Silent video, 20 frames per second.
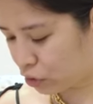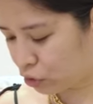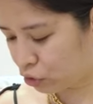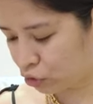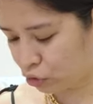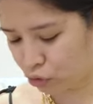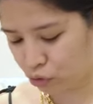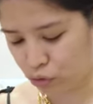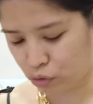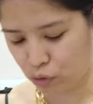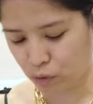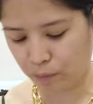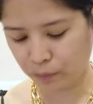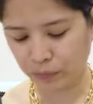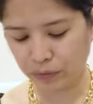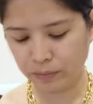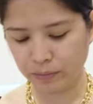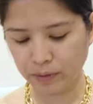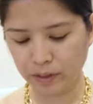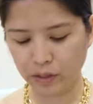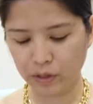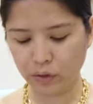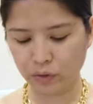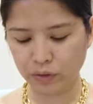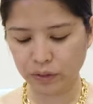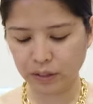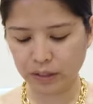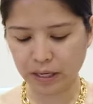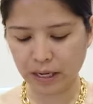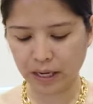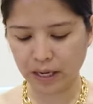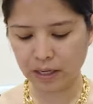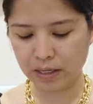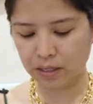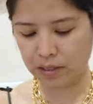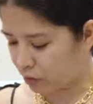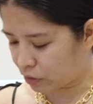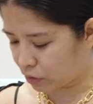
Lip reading: to, let me close that,